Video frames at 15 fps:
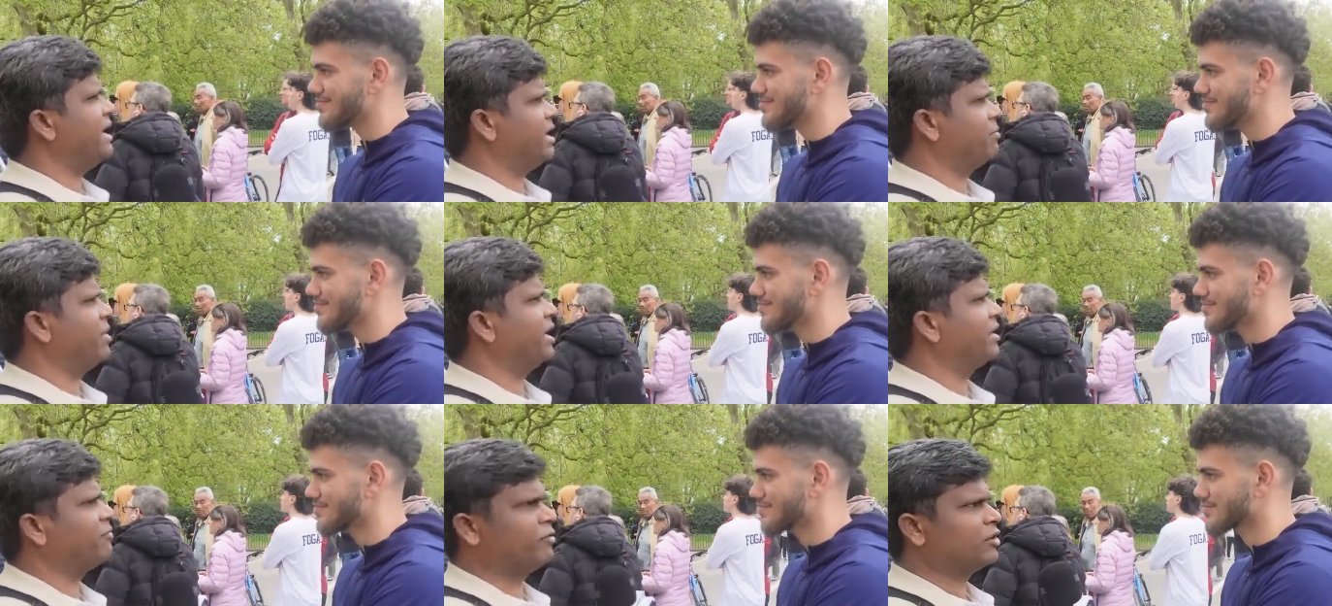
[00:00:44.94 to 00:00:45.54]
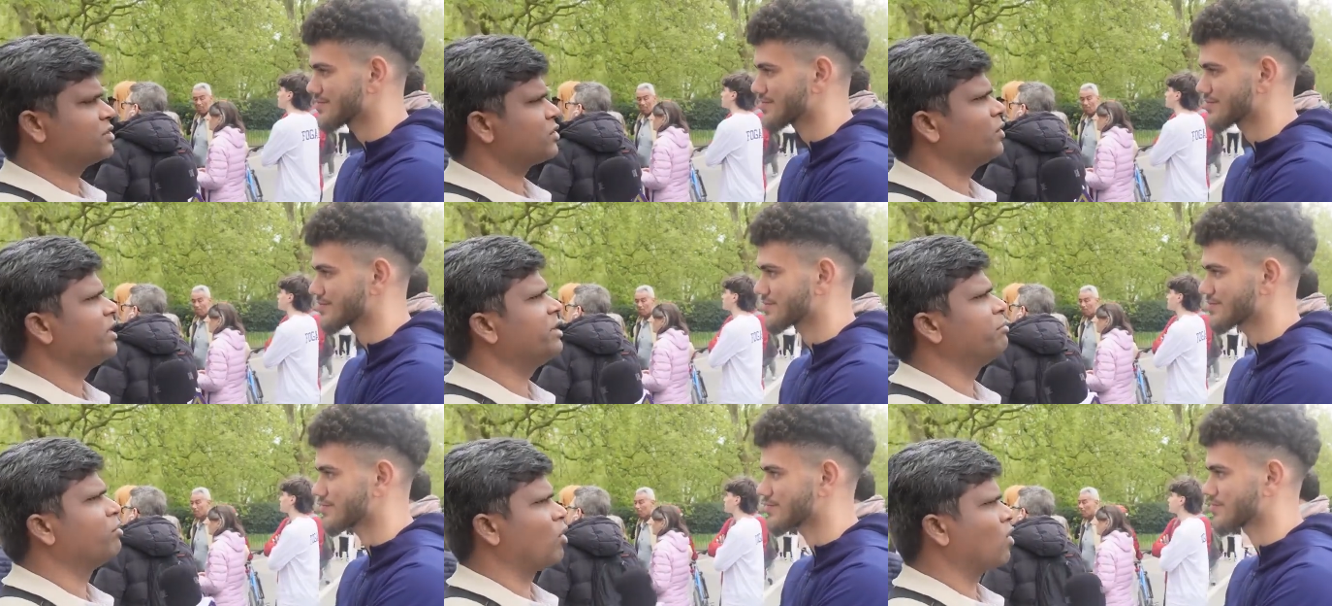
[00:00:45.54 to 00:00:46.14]
Speaker 1: Arabic, if it's
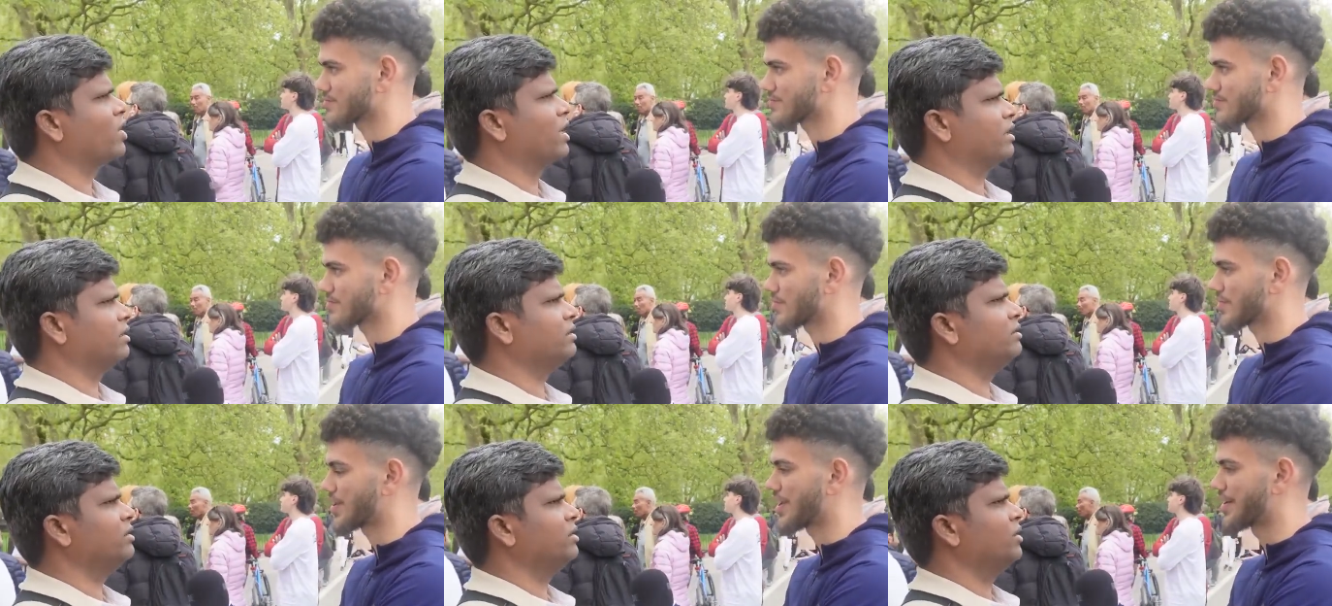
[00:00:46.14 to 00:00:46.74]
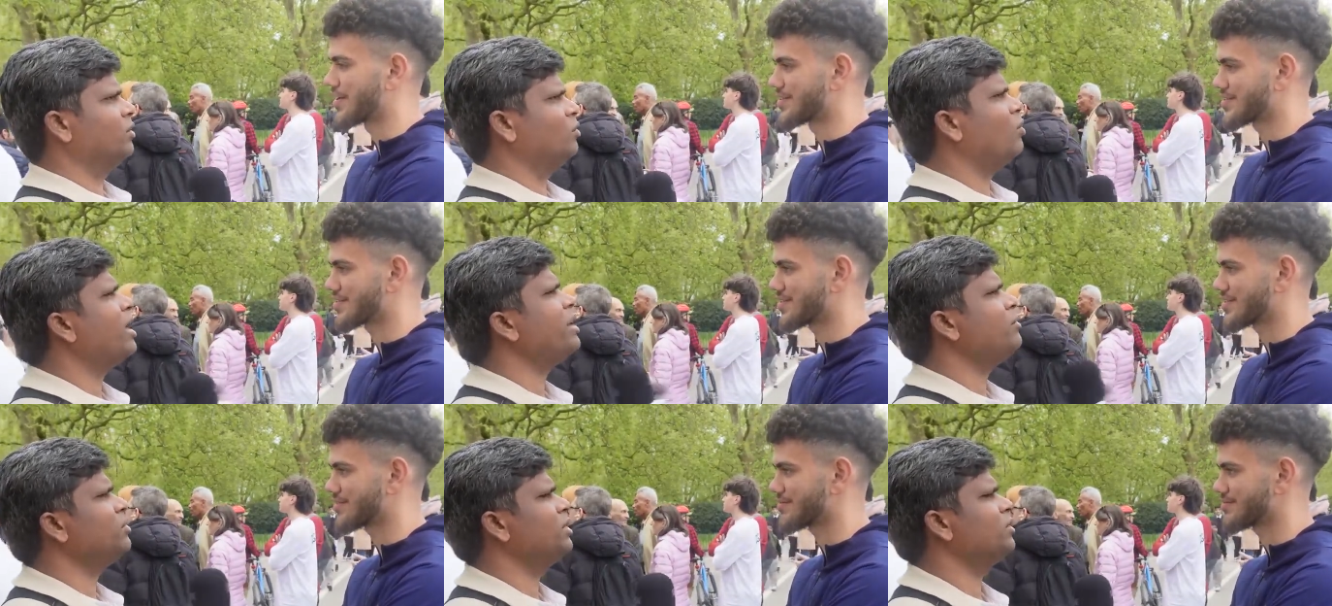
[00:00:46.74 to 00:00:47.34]
only broken, yes.
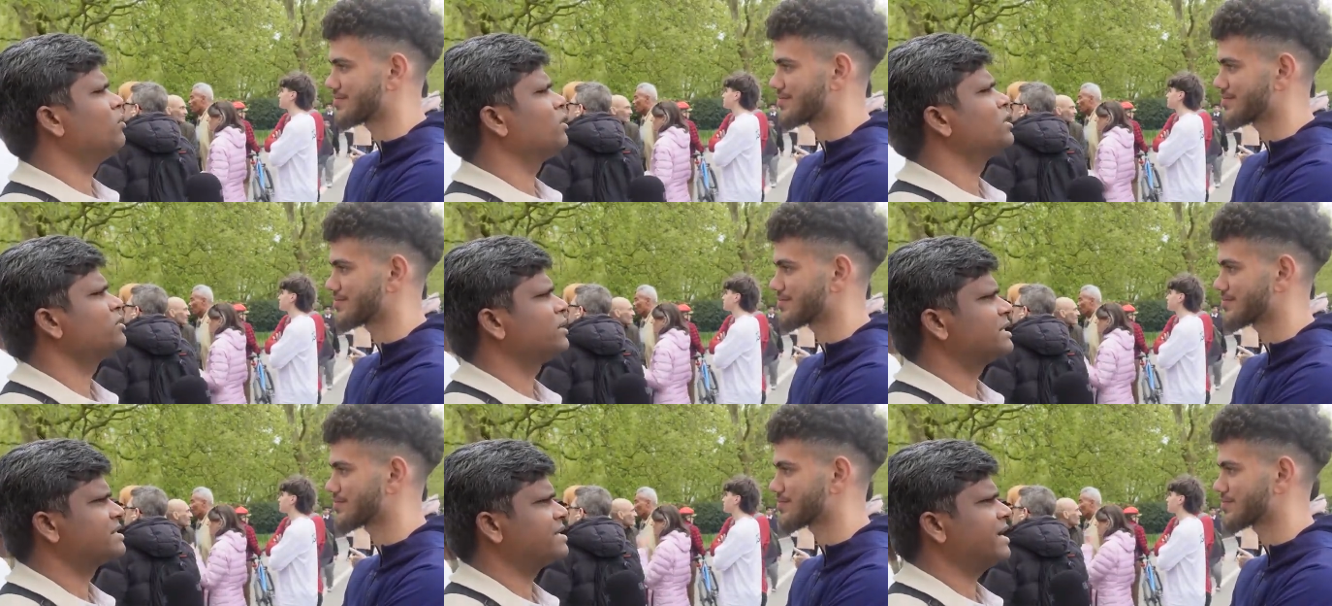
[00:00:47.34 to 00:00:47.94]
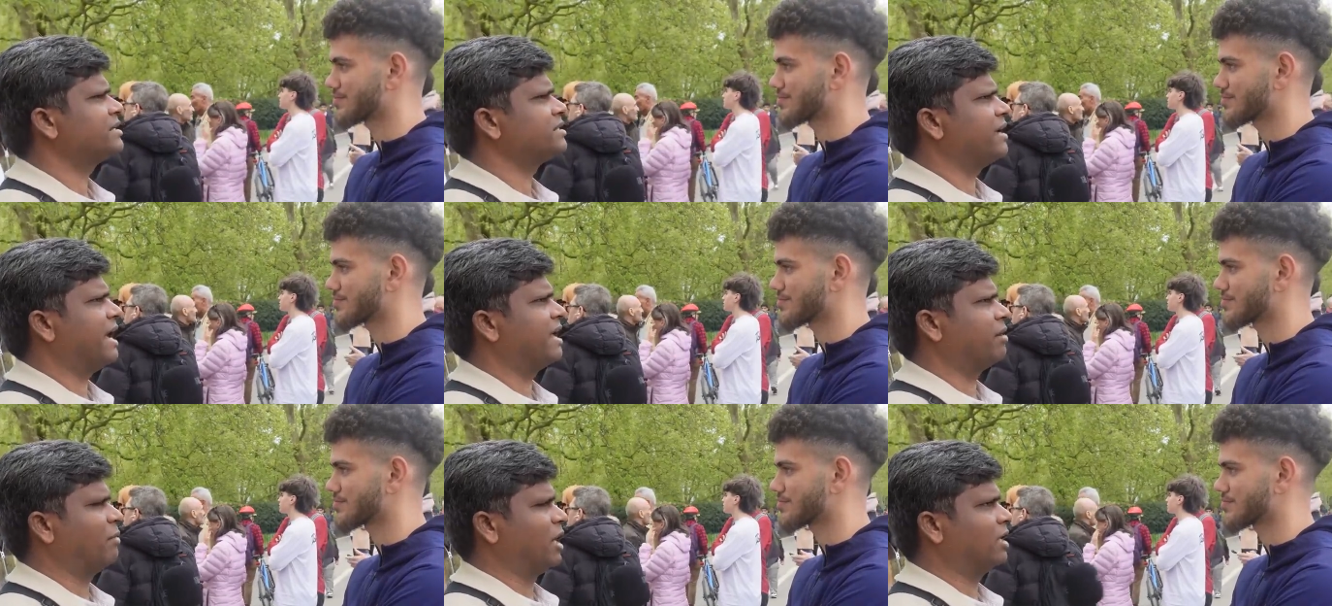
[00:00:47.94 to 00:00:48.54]
why would you want to recite in
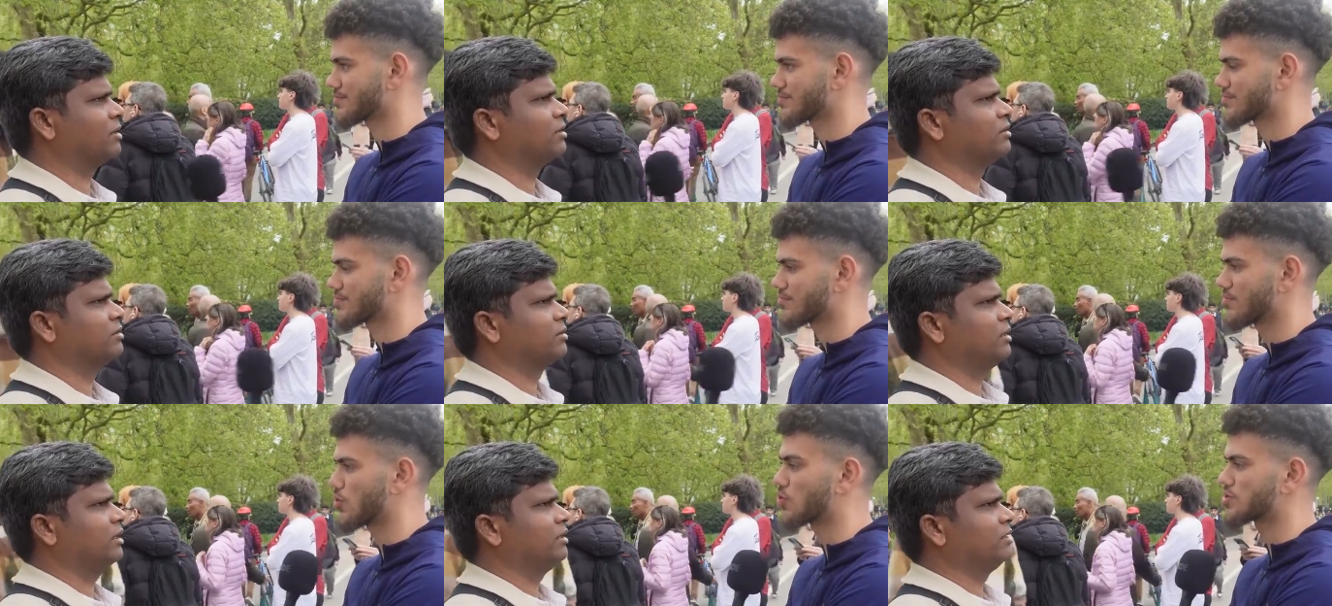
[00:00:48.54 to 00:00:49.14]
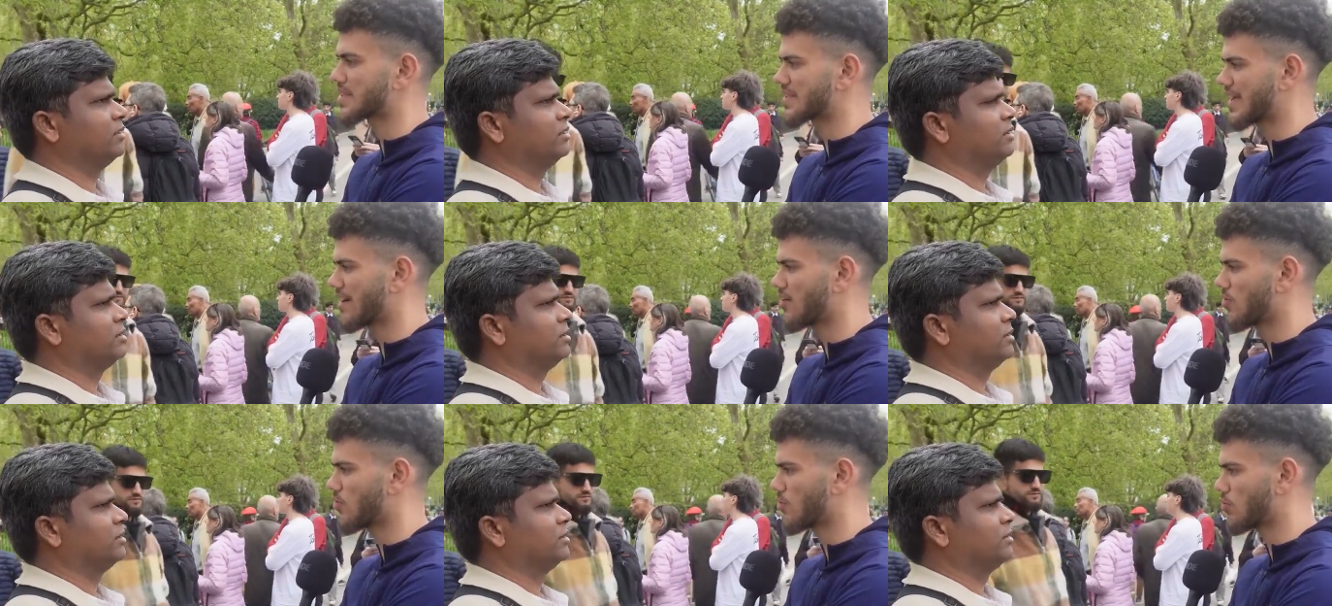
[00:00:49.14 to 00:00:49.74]
Arabic? Because that's
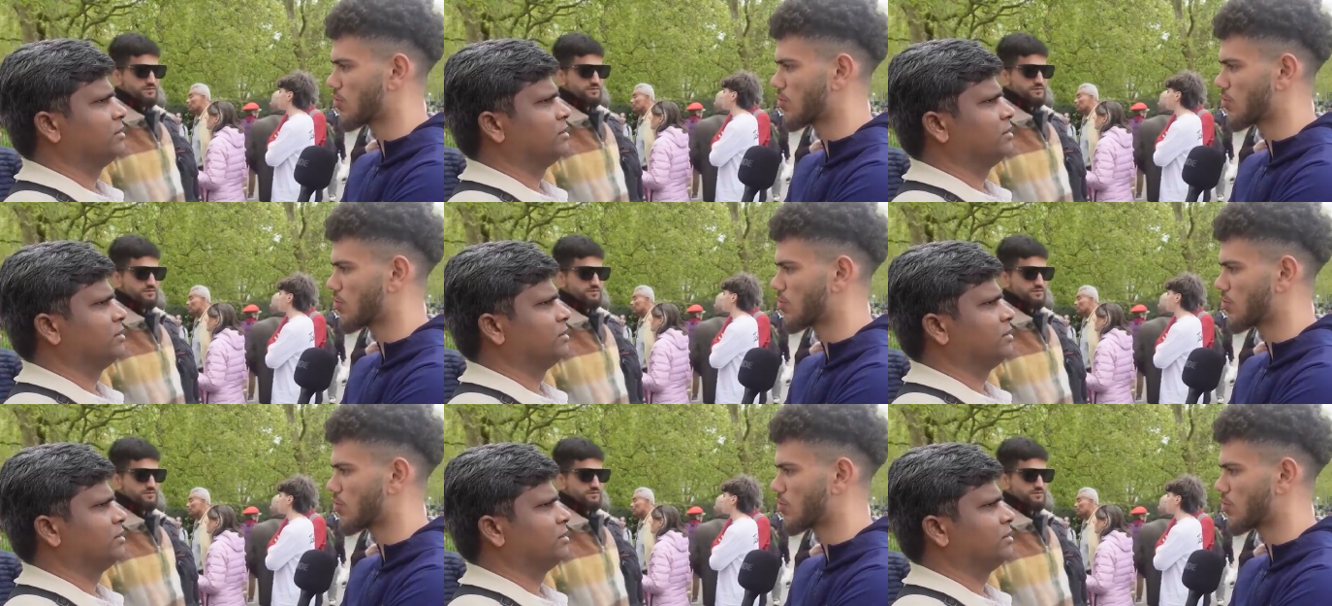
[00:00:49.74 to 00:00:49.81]
how